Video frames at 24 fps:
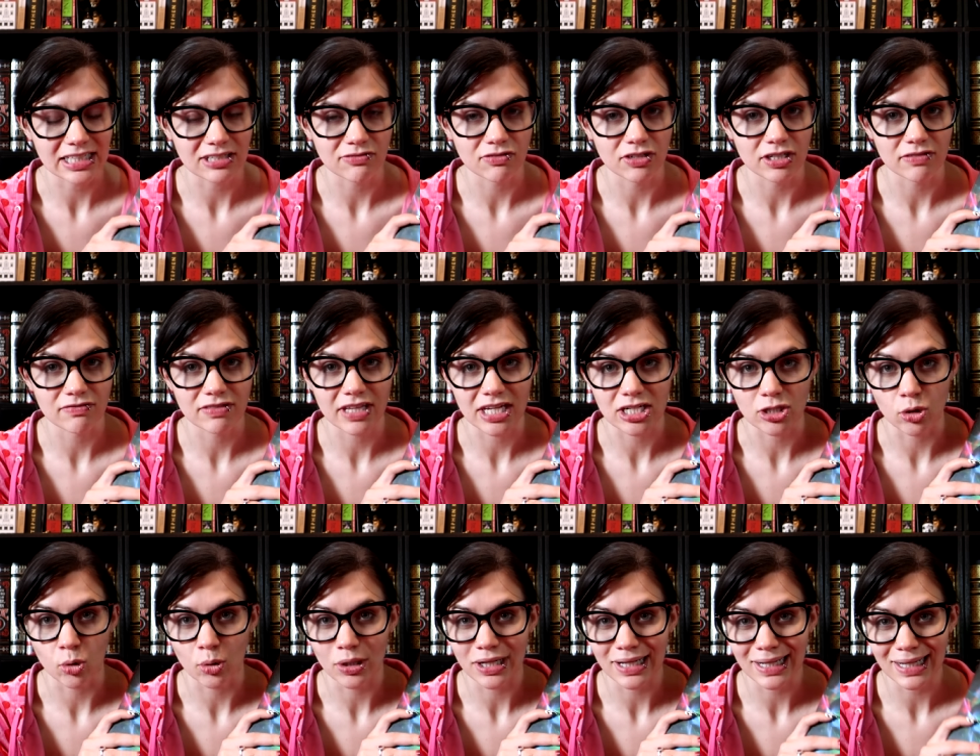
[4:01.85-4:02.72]
even if they
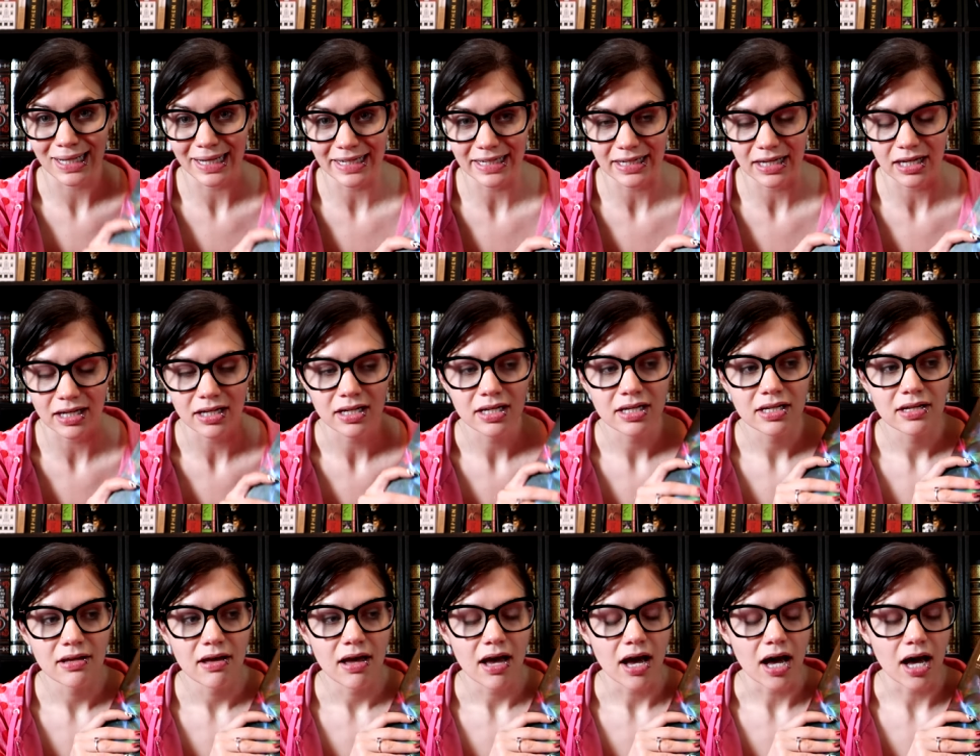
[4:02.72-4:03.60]
don't like it.
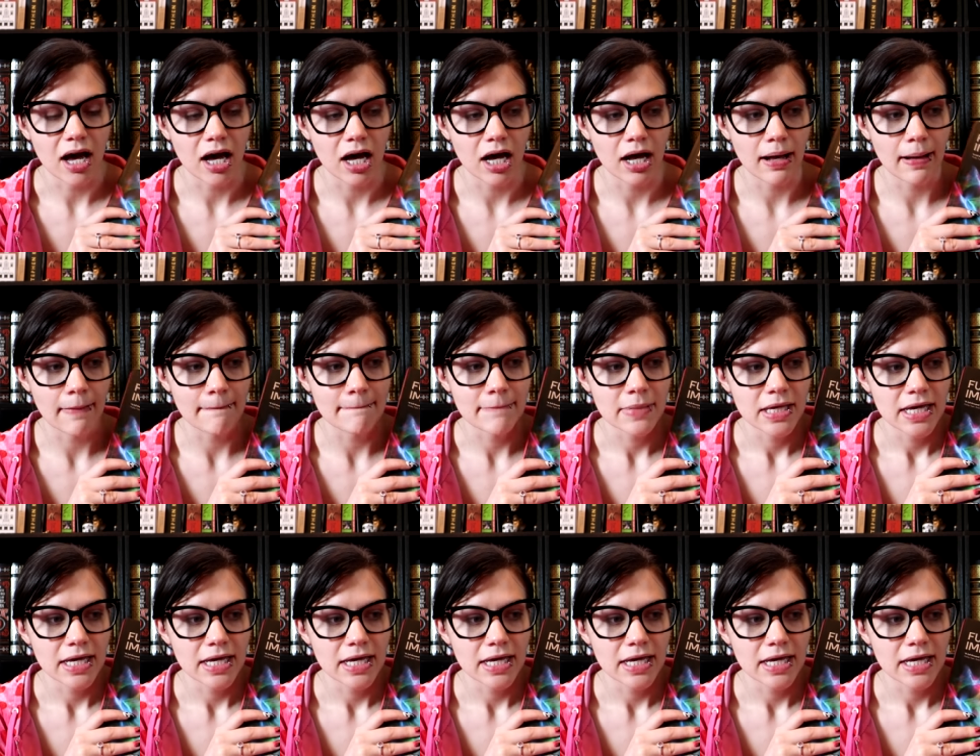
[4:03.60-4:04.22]
Um,